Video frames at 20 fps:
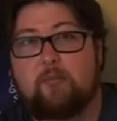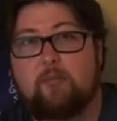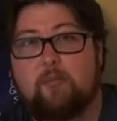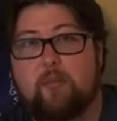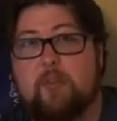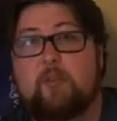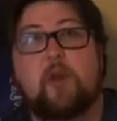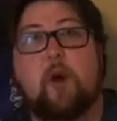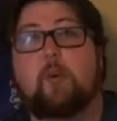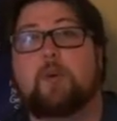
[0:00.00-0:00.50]

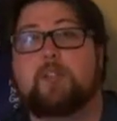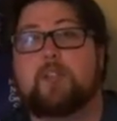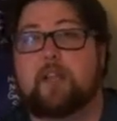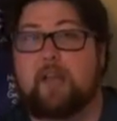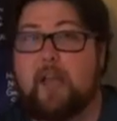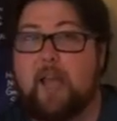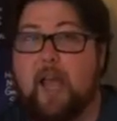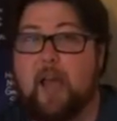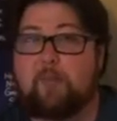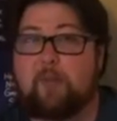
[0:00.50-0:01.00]
you know what's
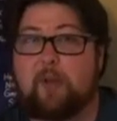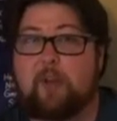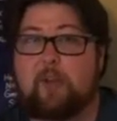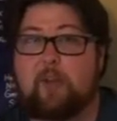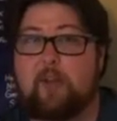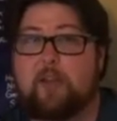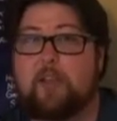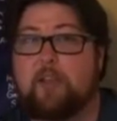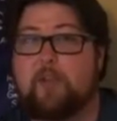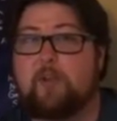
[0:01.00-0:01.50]
going to happen.
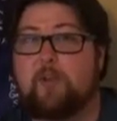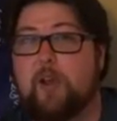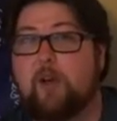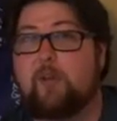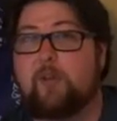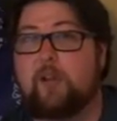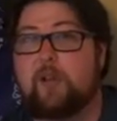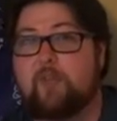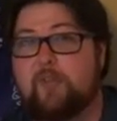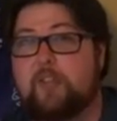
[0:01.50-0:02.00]
Like, you
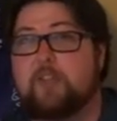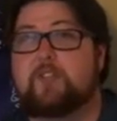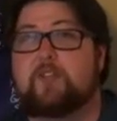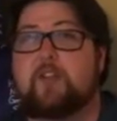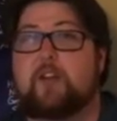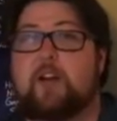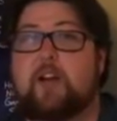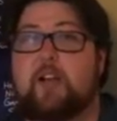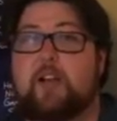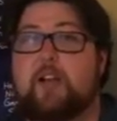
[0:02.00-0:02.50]
know that Vince
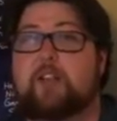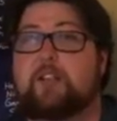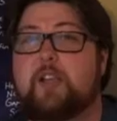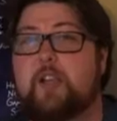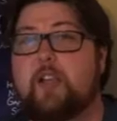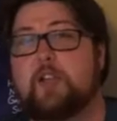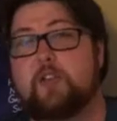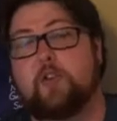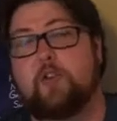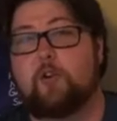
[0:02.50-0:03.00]
Vaughn is
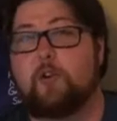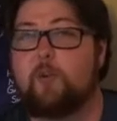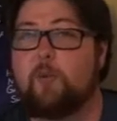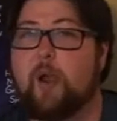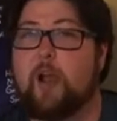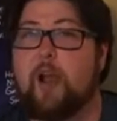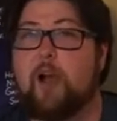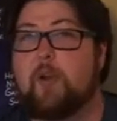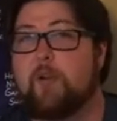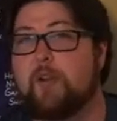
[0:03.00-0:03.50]
going to turn
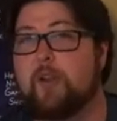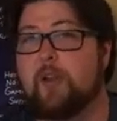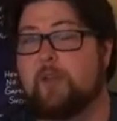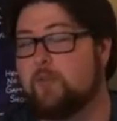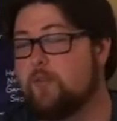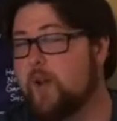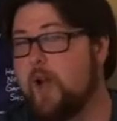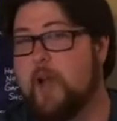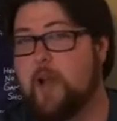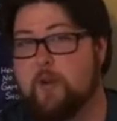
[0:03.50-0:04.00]
around and
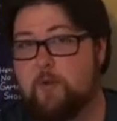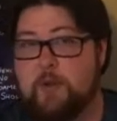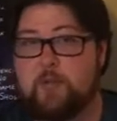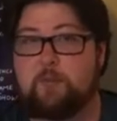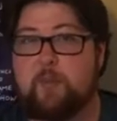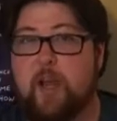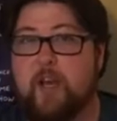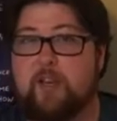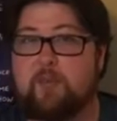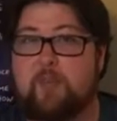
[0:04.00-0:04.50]
find
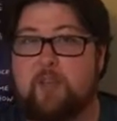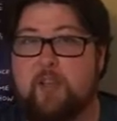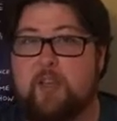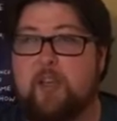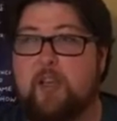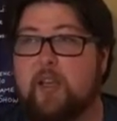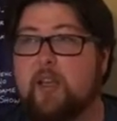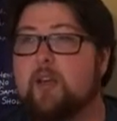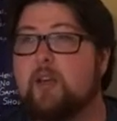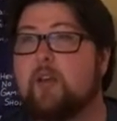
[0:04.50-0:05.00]
respect for the
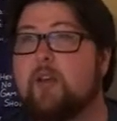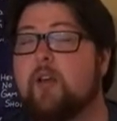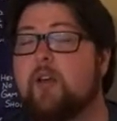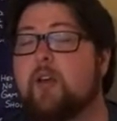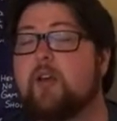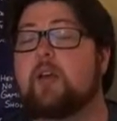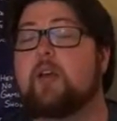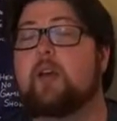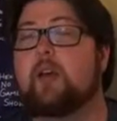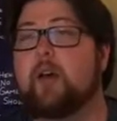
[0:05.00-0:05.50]
kid.
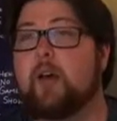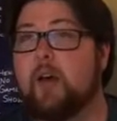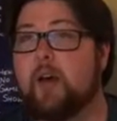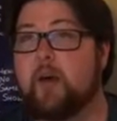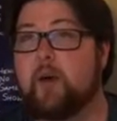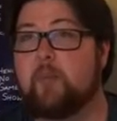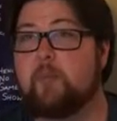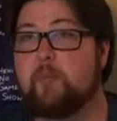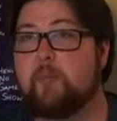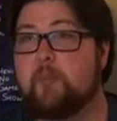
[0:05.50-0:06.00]

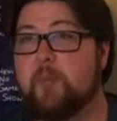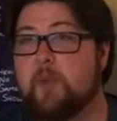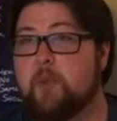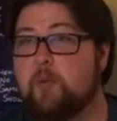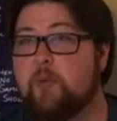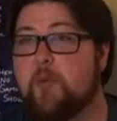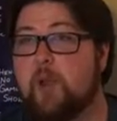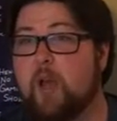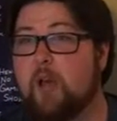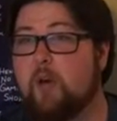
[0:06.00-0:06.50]

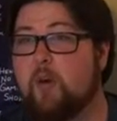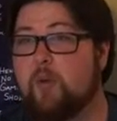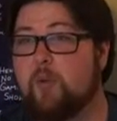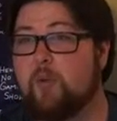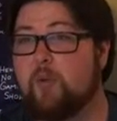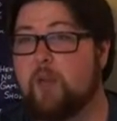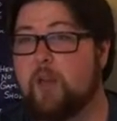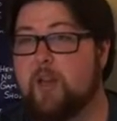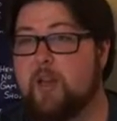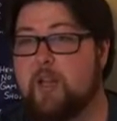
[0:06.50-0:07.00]
You
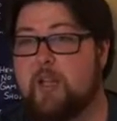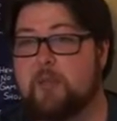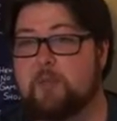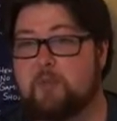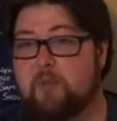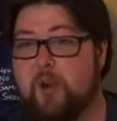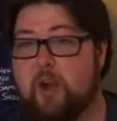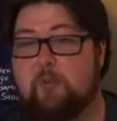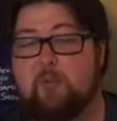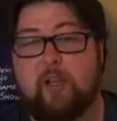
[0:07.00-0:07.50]
know that he's
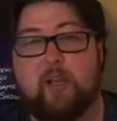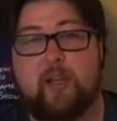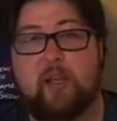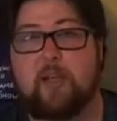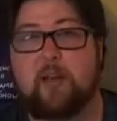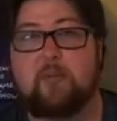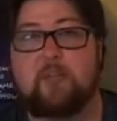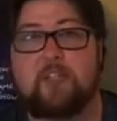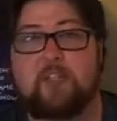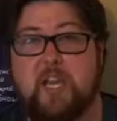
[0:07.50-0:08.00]
probably going to
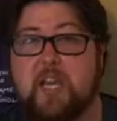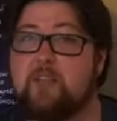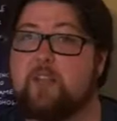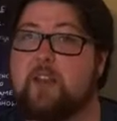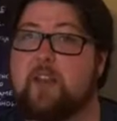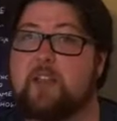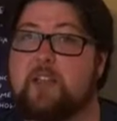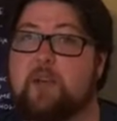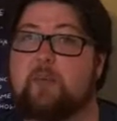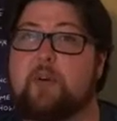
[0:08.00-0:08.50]
end up
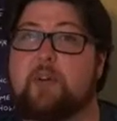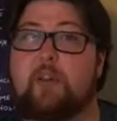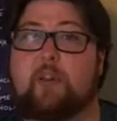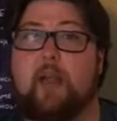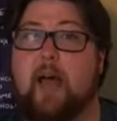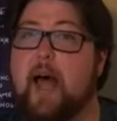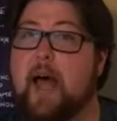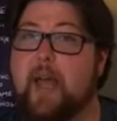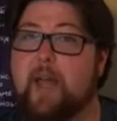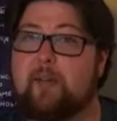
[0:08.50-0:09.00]
saving some of the
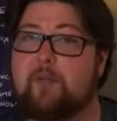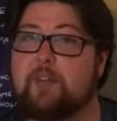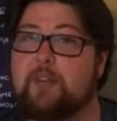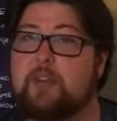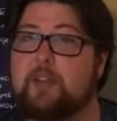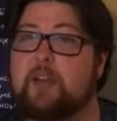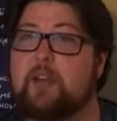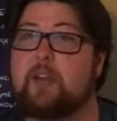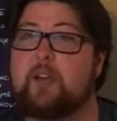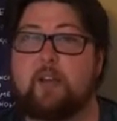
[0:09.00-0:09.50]

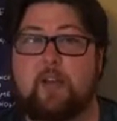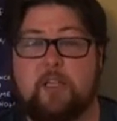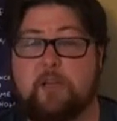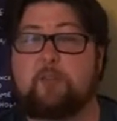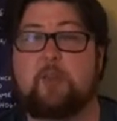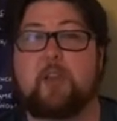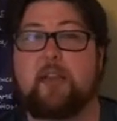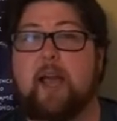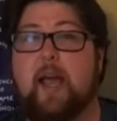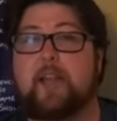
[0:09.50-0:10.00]
lives. Like, some
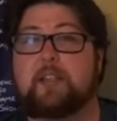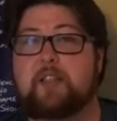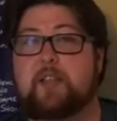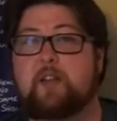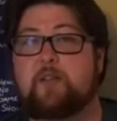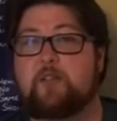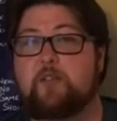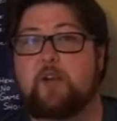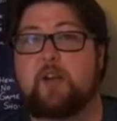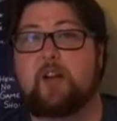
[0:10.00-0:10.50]
of the guys
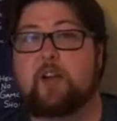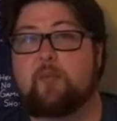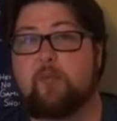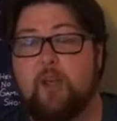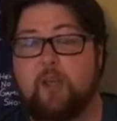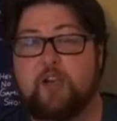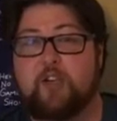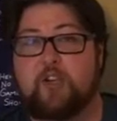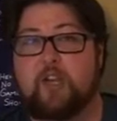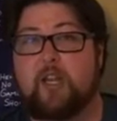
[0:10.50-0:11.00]
that treated him
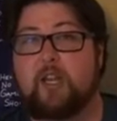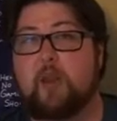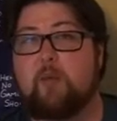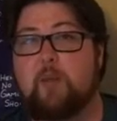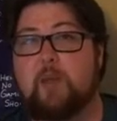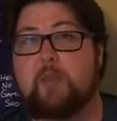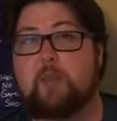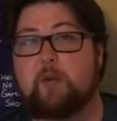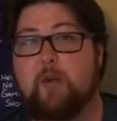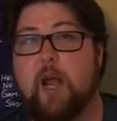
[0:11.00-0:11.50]
like shit and
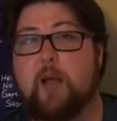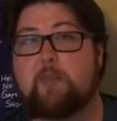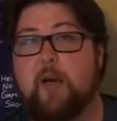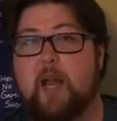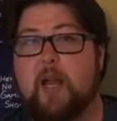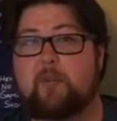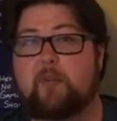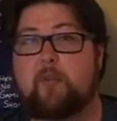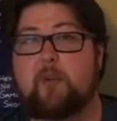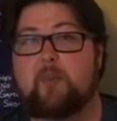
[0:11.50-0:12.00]
beat the crap
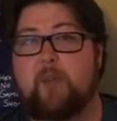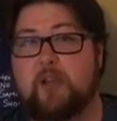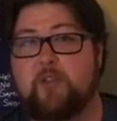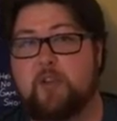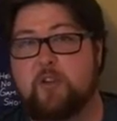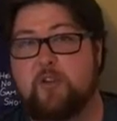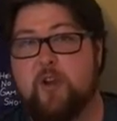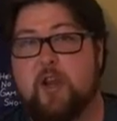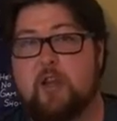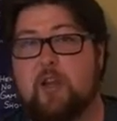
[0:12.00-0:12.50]
out of him in
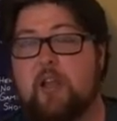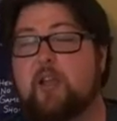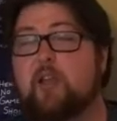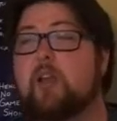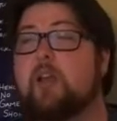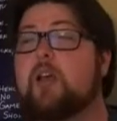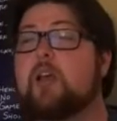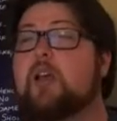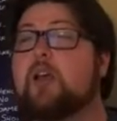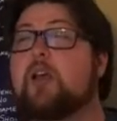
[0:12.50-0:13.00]
basic training,
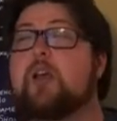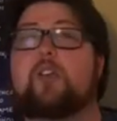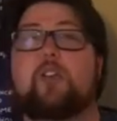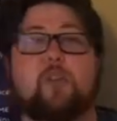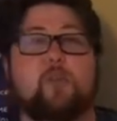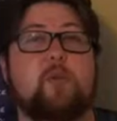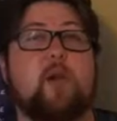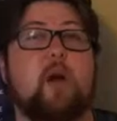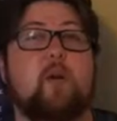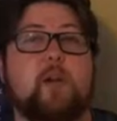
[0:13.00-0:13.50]

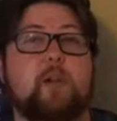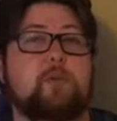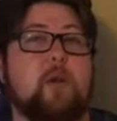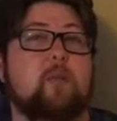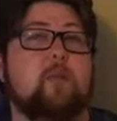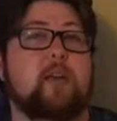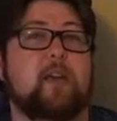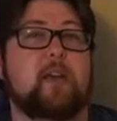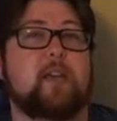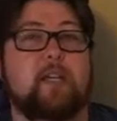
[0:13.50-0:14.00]
you know he's
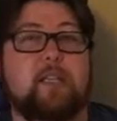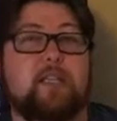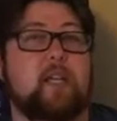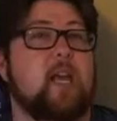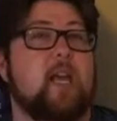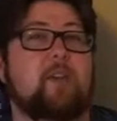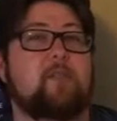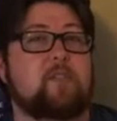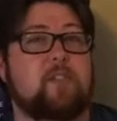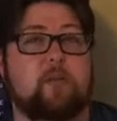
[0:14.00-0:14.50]
probably going to
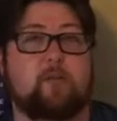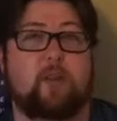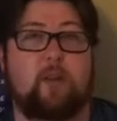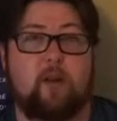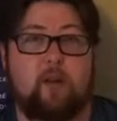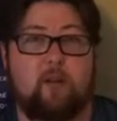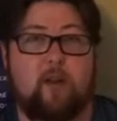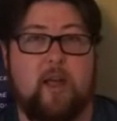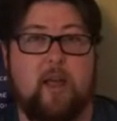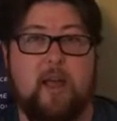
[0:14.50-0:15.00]
save some of
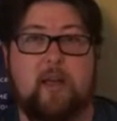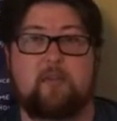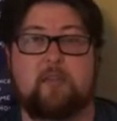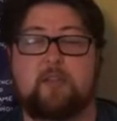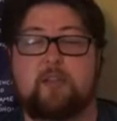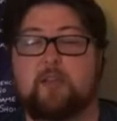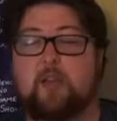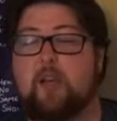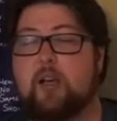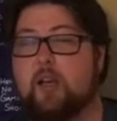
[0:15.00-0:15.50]
their
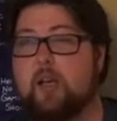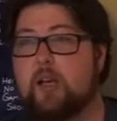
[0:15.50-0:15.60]
lives.